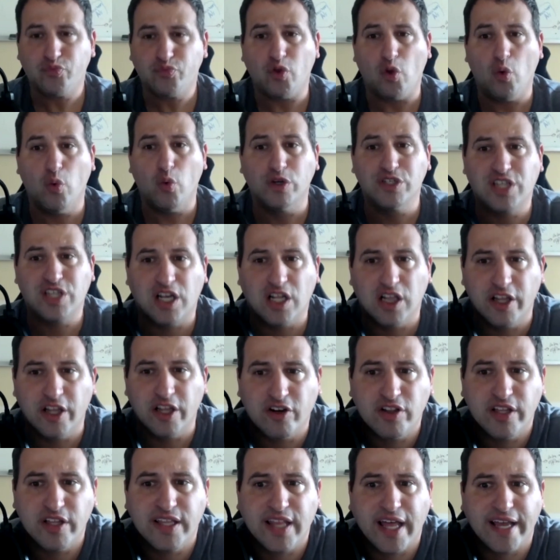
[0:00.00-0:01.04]
was
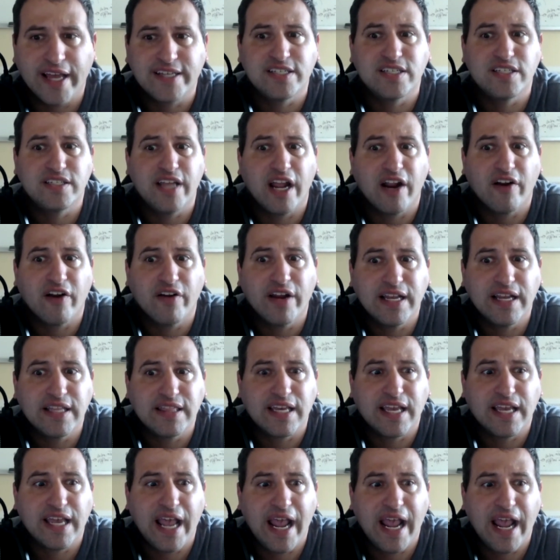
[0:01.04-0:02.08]
clearly like staring at the
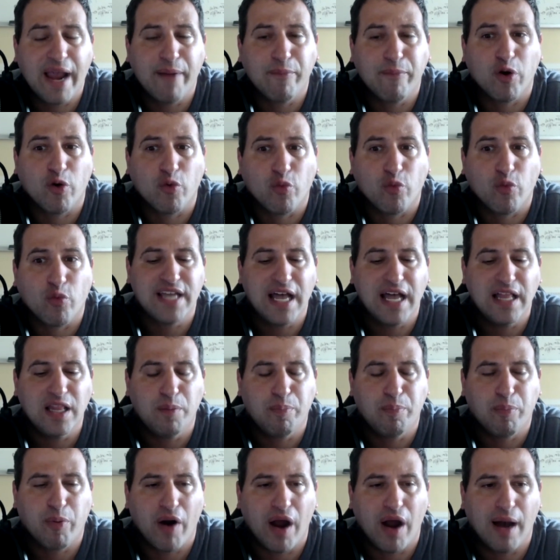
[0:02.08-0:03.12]
camera, reading
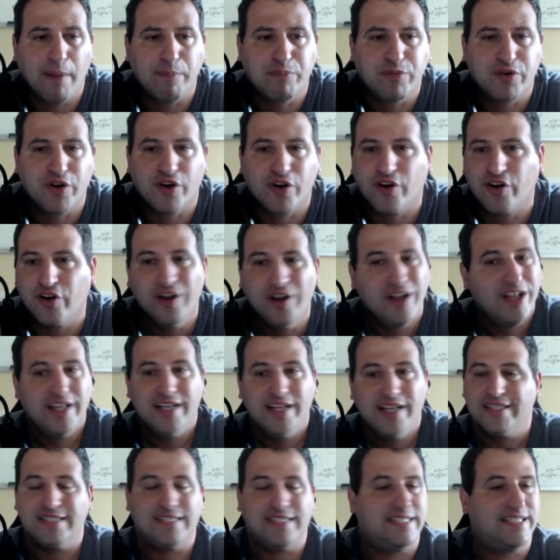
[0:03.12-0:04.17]
off a teleprompter,
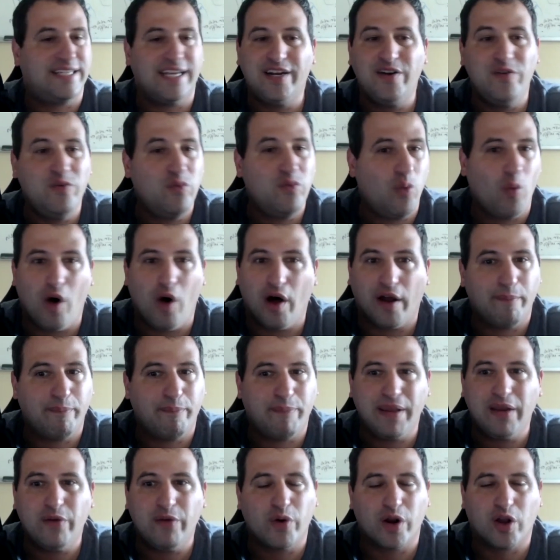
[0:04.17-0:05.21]
didn't want to
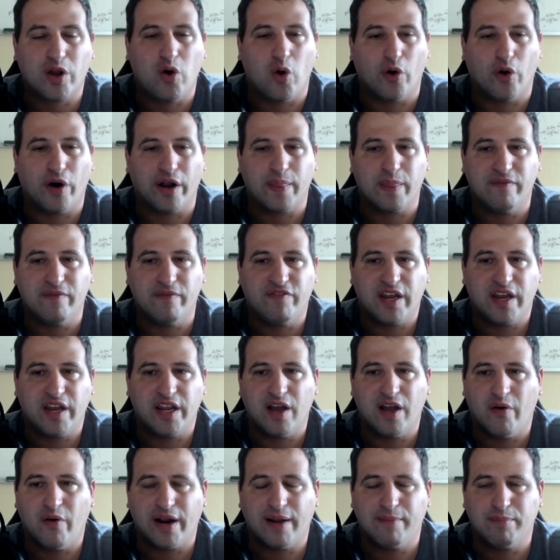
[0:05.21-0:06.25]
be recording the
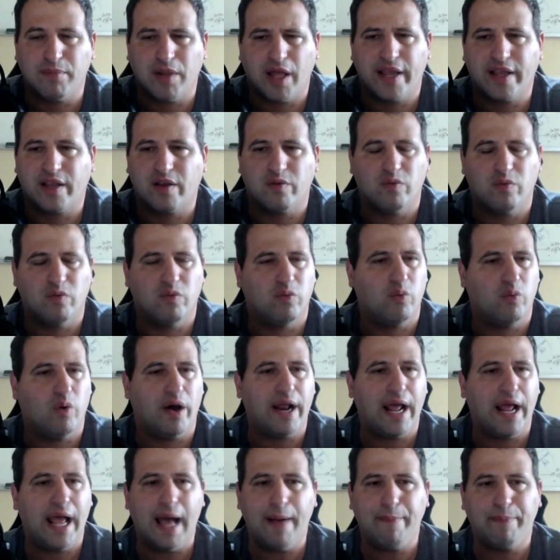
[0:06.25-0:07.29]
video. And I'm like, what
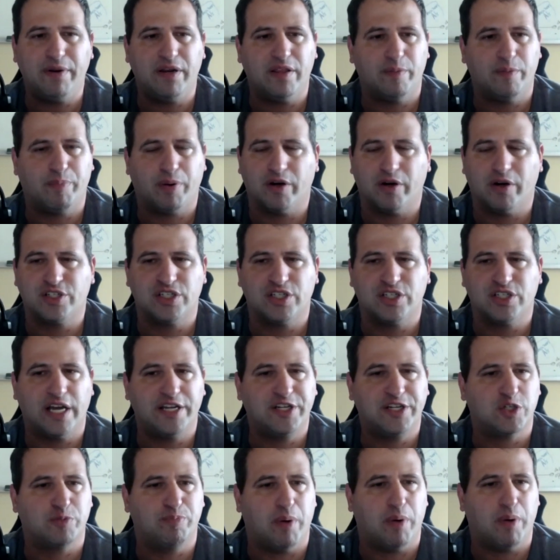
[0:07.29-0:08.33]
happened to the person I
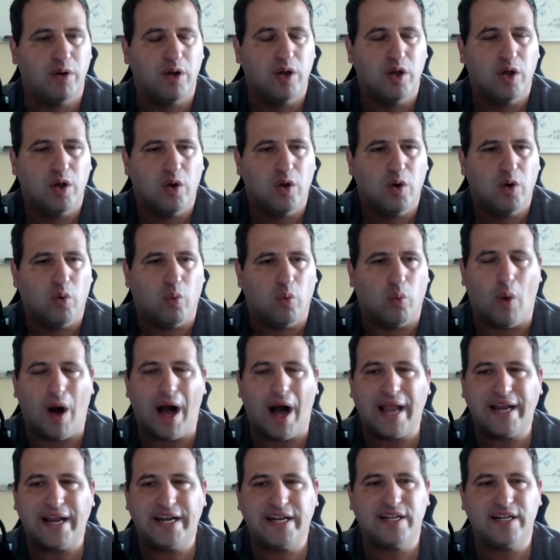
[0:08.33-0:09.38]
just bought from?
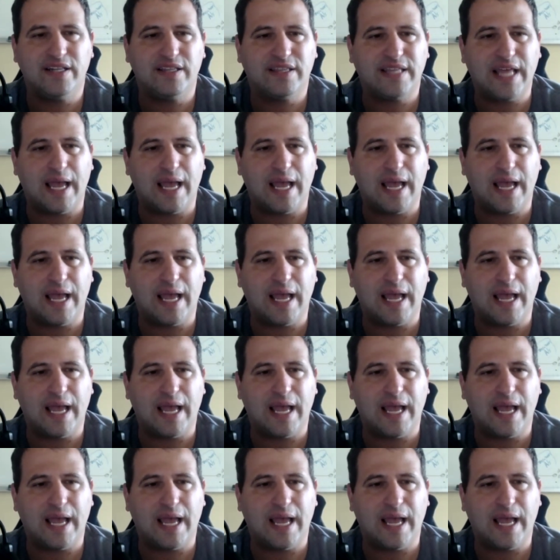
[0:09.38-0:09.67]
Why